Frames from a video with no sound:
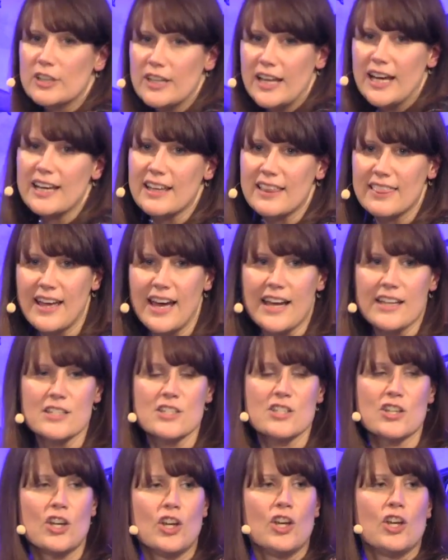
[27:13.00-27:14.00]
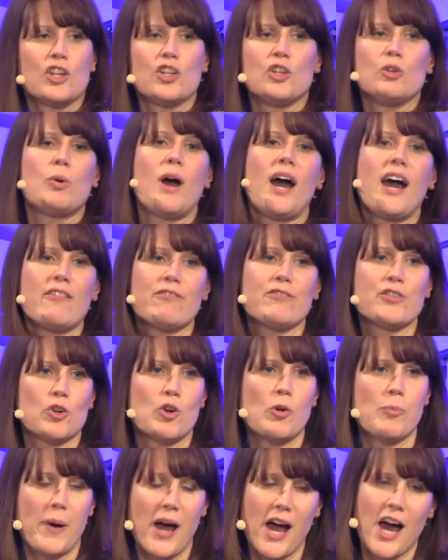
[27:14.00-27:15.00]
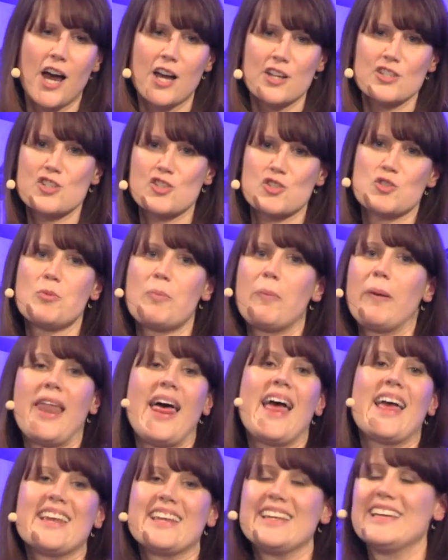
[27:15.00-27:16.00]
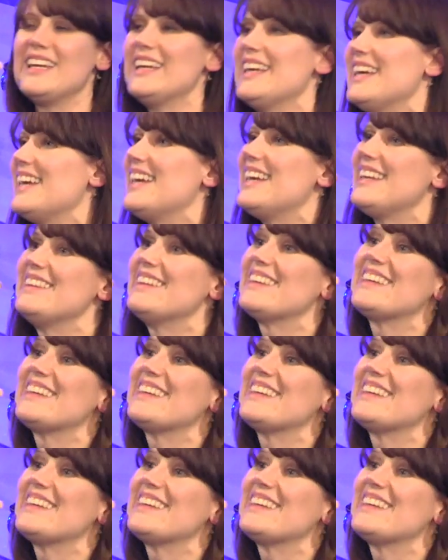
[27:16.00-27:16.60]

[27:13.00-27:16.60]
like that, you have your part to play in the